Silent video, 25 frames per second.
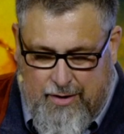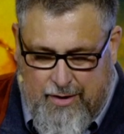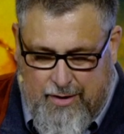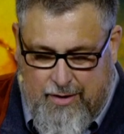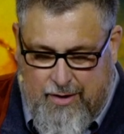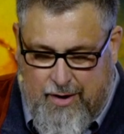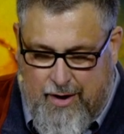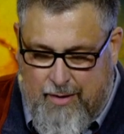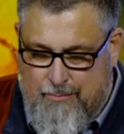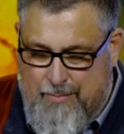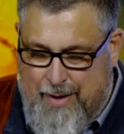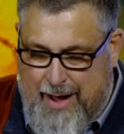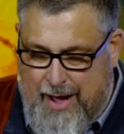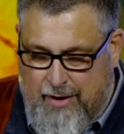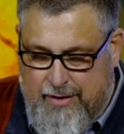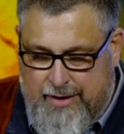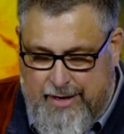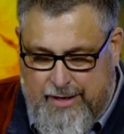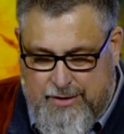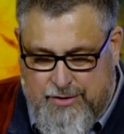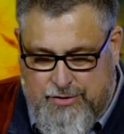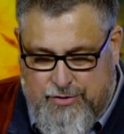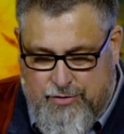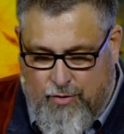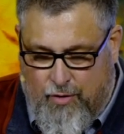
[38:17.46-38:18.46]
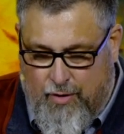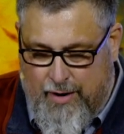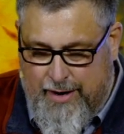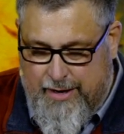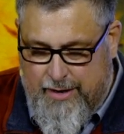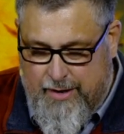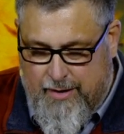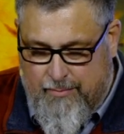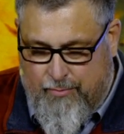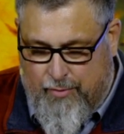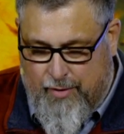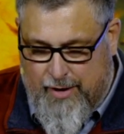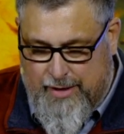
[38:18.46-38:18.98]
your unbounding joy in
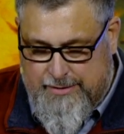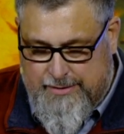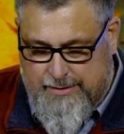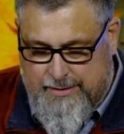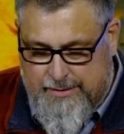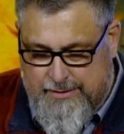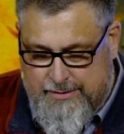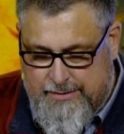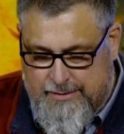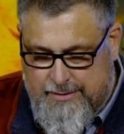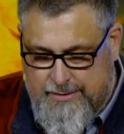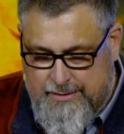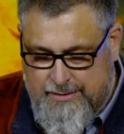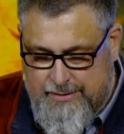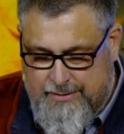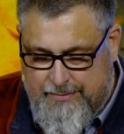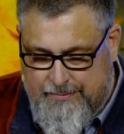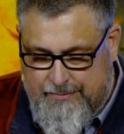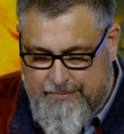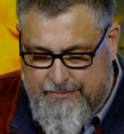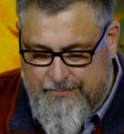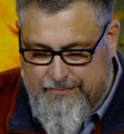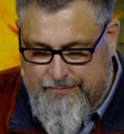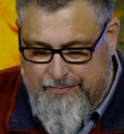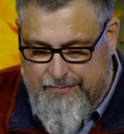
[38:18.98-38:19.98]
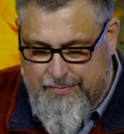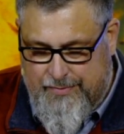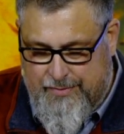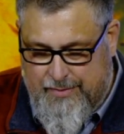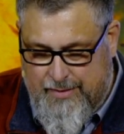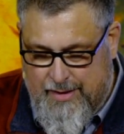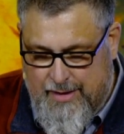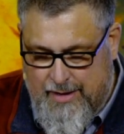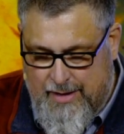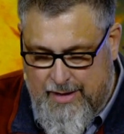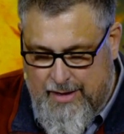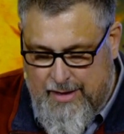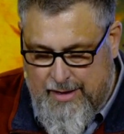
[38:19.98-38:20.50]
your presence.
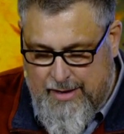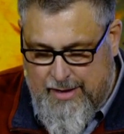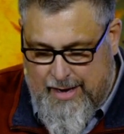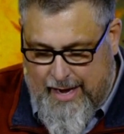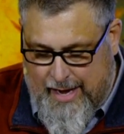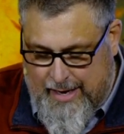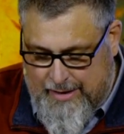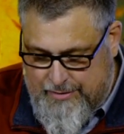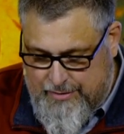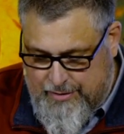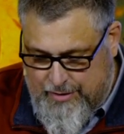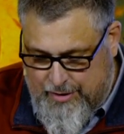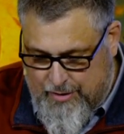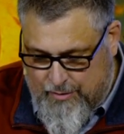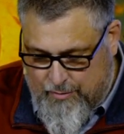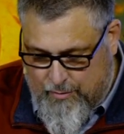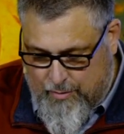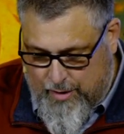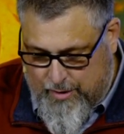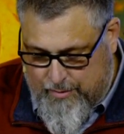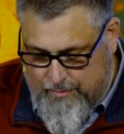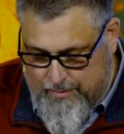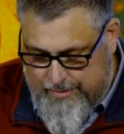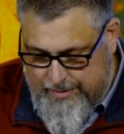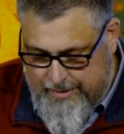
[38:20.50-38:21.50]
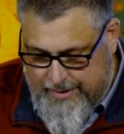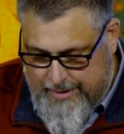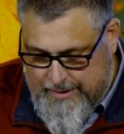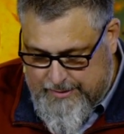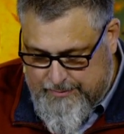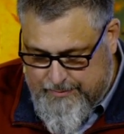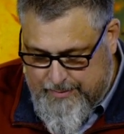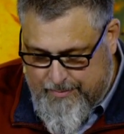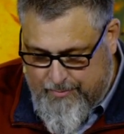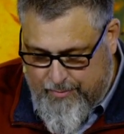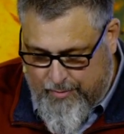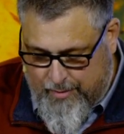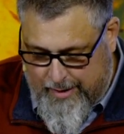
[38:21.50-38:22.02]
God, do your work within us,
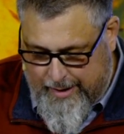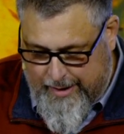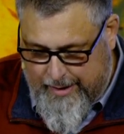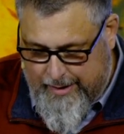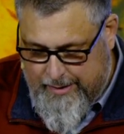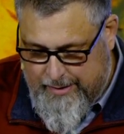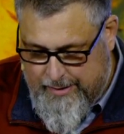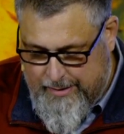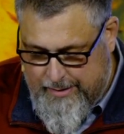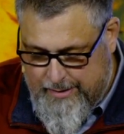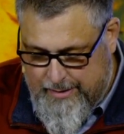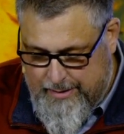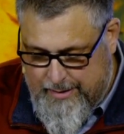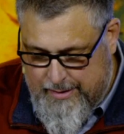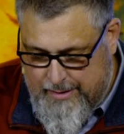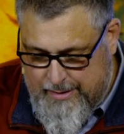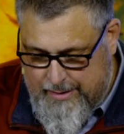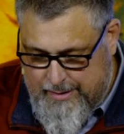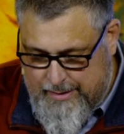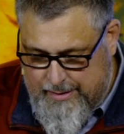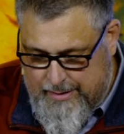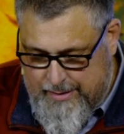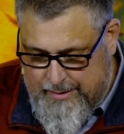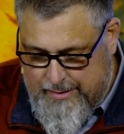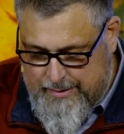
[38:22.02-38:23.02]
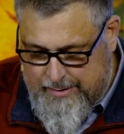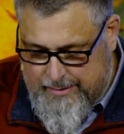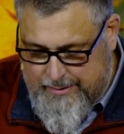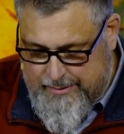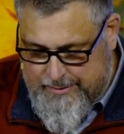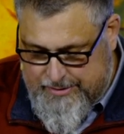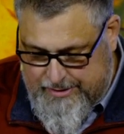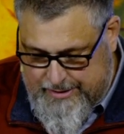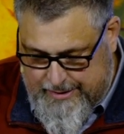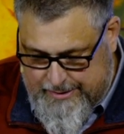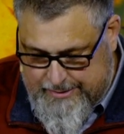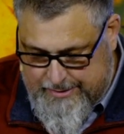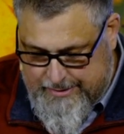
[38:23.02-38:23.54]
we pray.
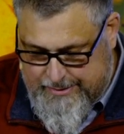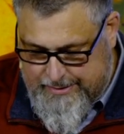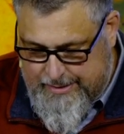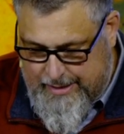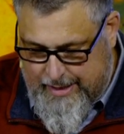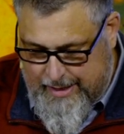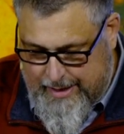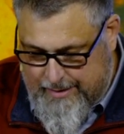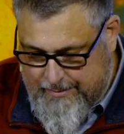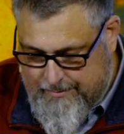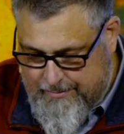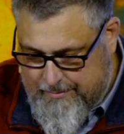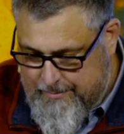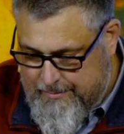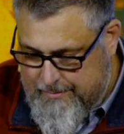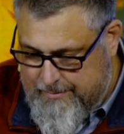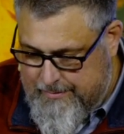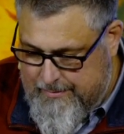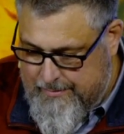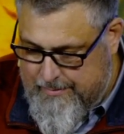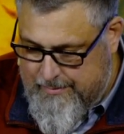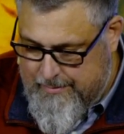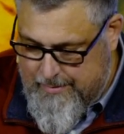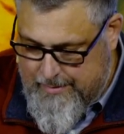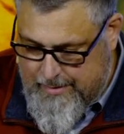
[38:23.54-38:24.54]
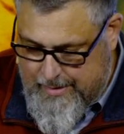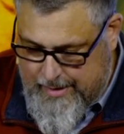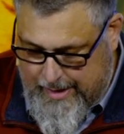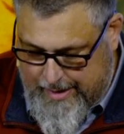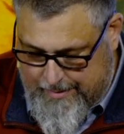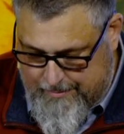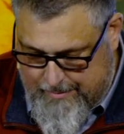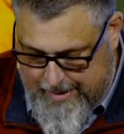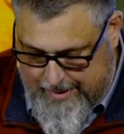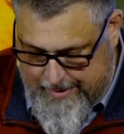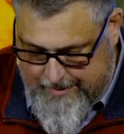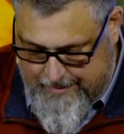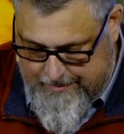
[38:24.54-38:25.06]
In Jesus' name,
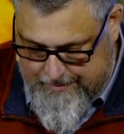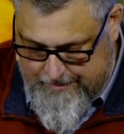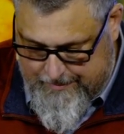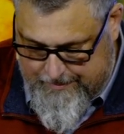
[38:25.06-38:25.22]
amen.